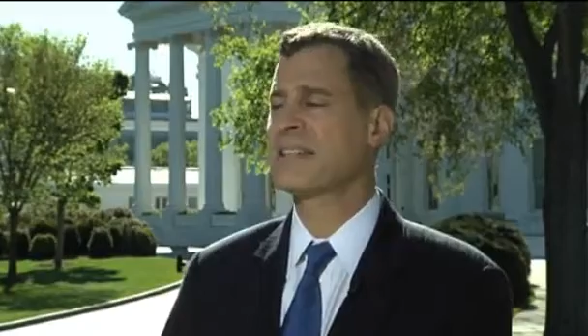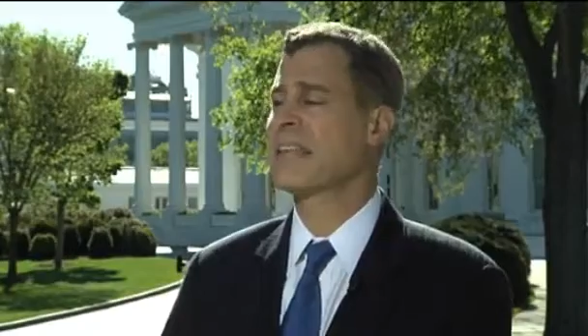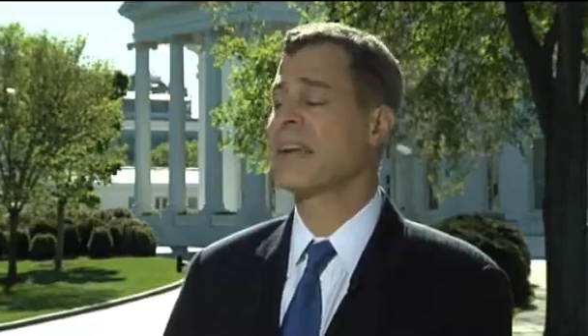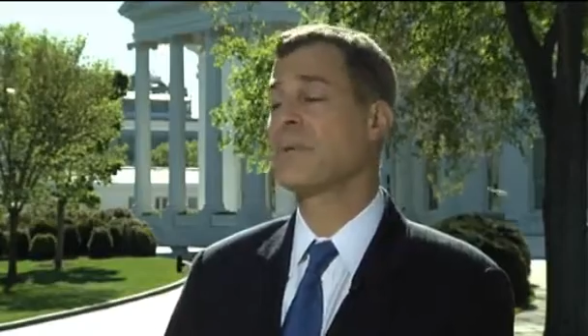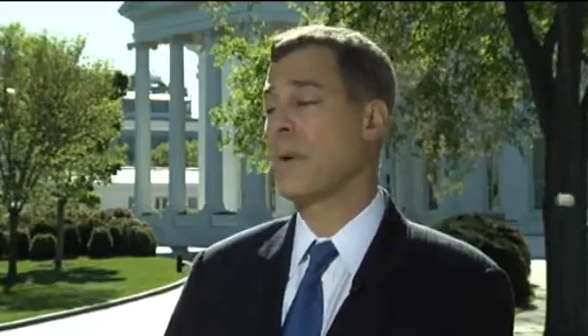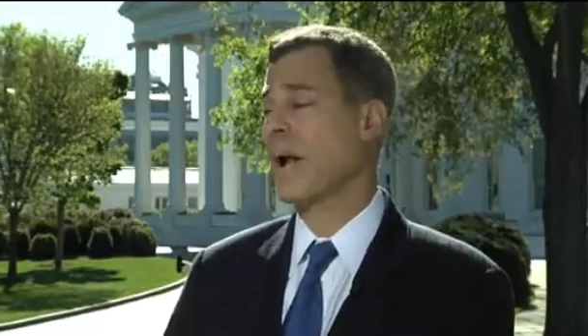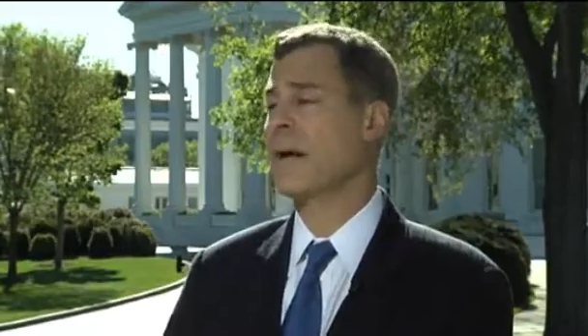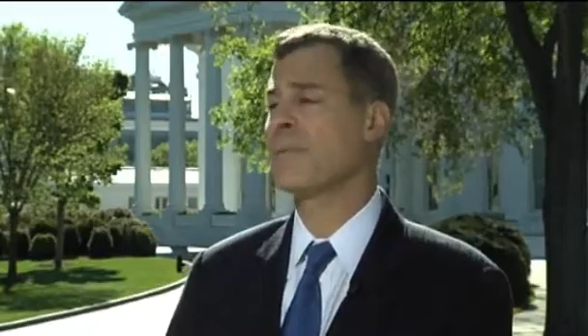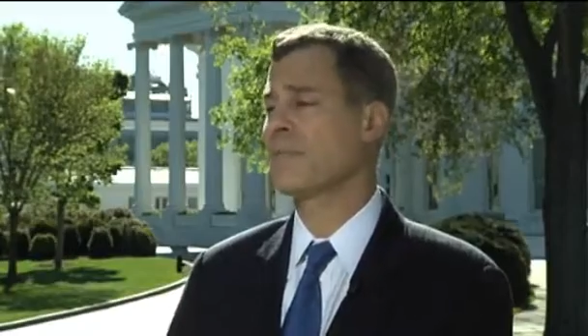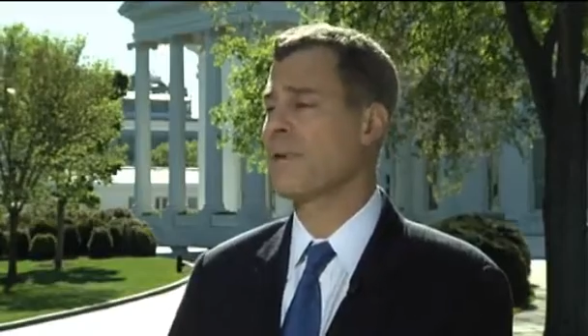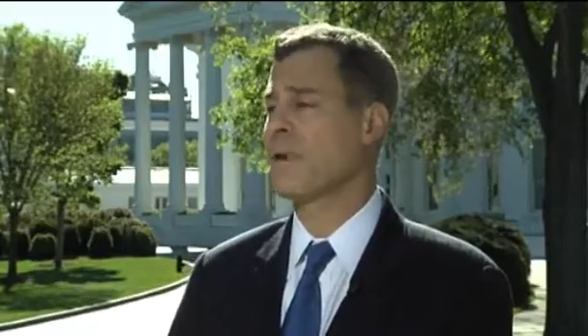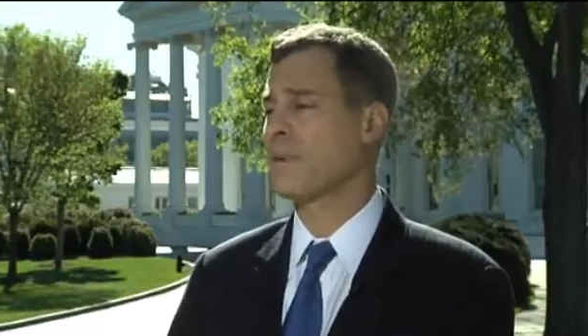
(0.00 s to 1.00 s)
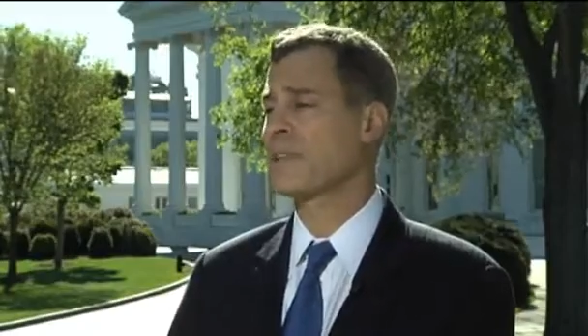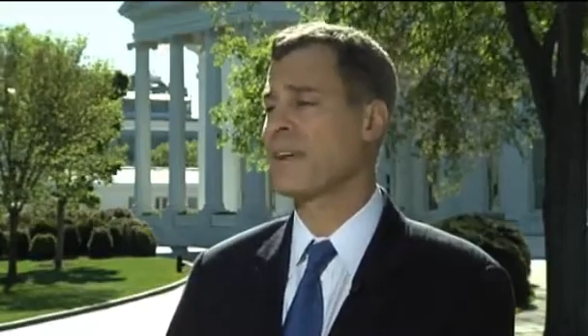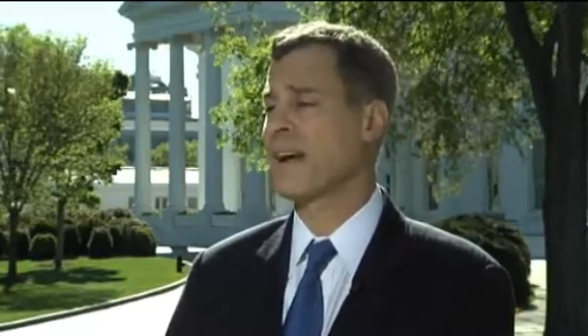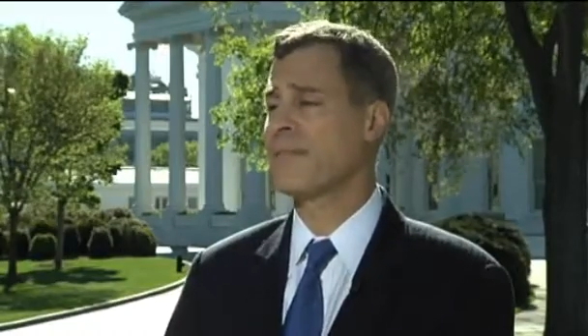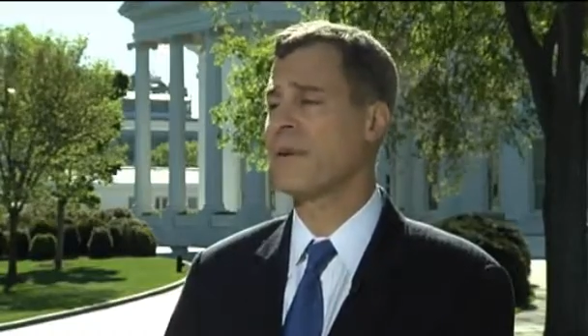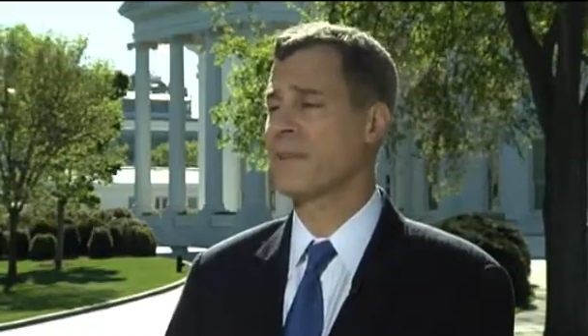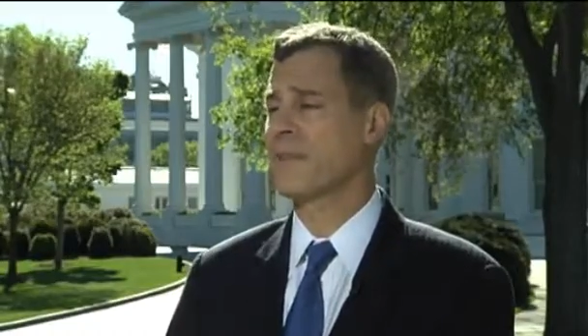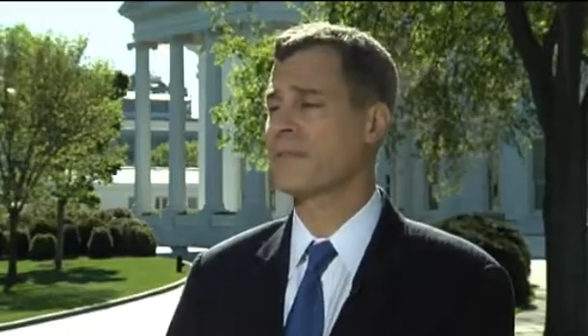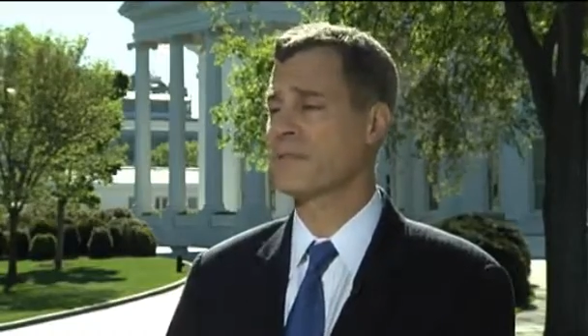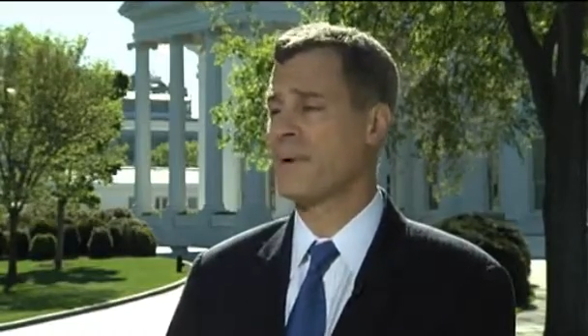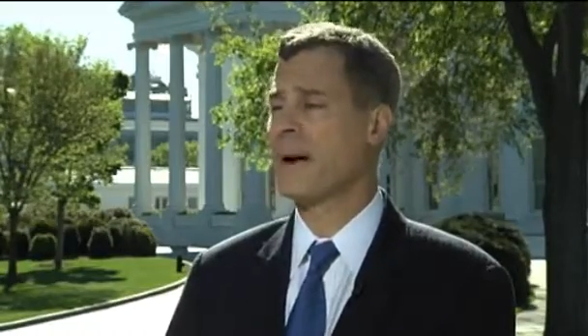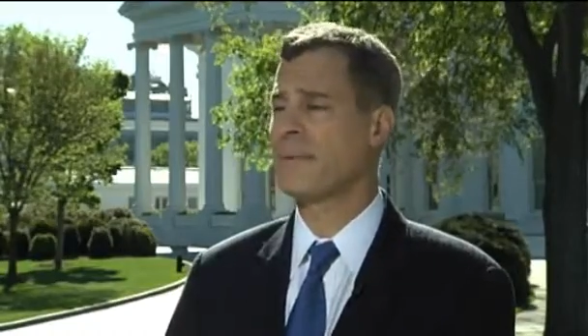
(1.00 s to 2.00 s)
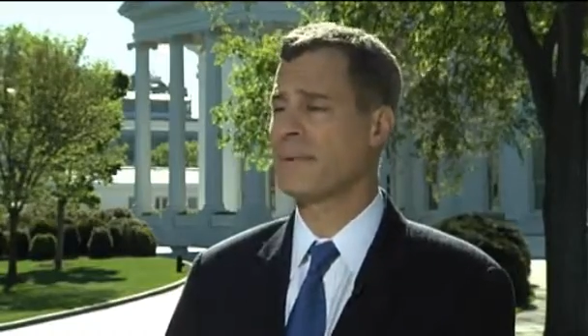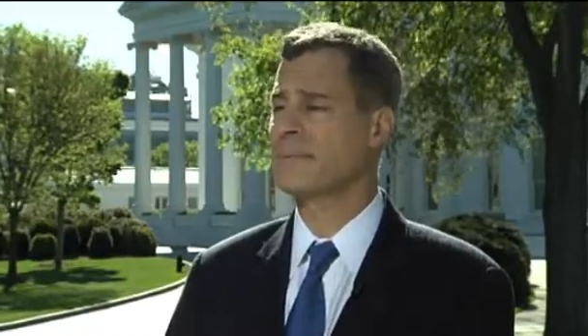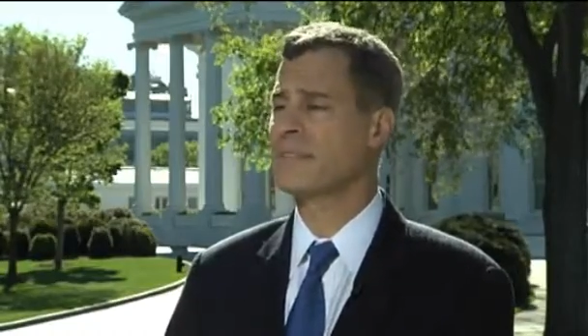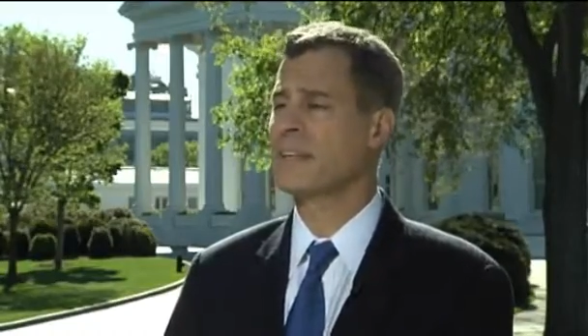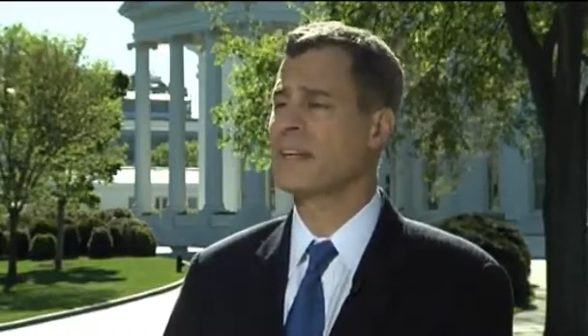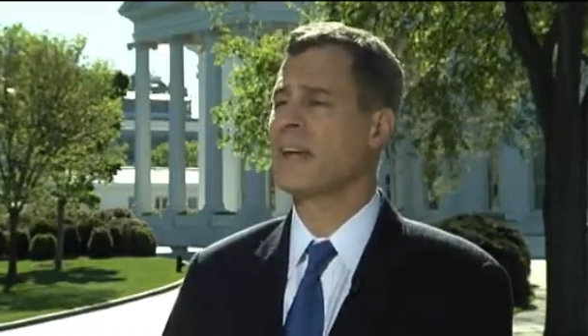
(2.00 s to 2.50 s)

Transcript: going to take a while before we solve all of those problems,